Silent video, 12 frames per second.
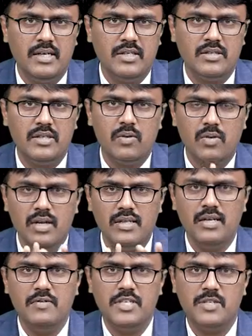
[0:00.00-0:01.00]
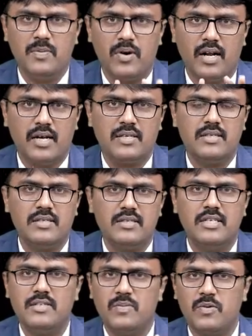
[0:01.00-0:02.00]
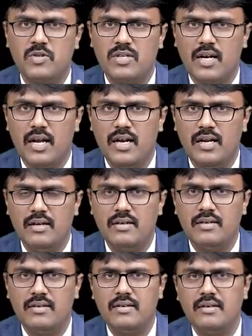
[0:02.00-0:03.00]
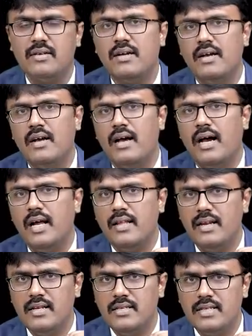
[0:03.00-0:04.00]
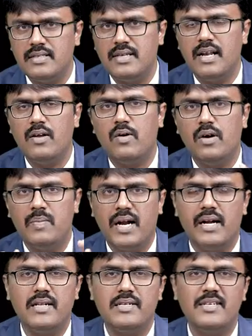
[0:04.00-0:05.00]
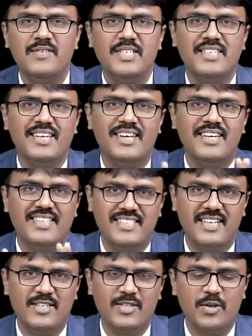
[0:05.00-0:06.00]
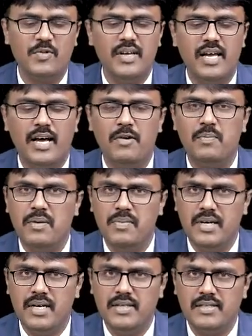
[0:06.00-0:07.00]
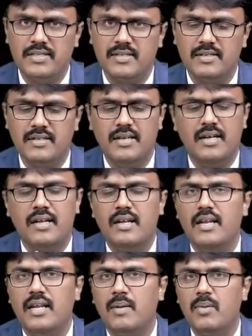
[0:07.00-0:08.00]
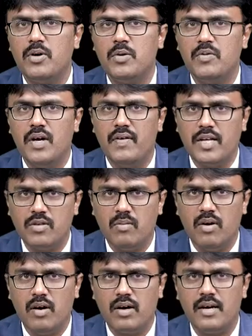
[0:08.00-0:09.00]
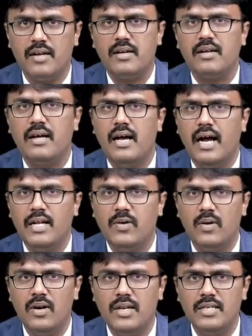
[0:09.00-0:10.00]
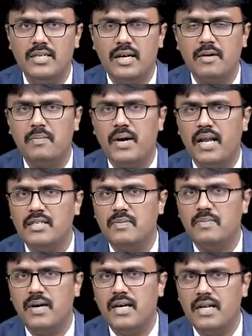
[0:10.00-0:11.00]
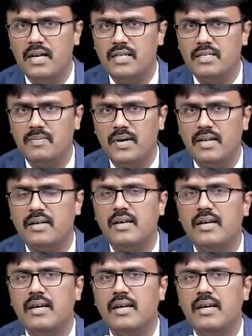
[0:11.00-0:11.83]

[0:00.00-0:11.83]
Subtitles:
So the only thing which protects us is prostaglandin, and there is a cell called parietal cell which secretes HCl. So we have PPIs. Number 2, we have H2 blocker, anticholinergic drug, pyrazipine, tilenzapine.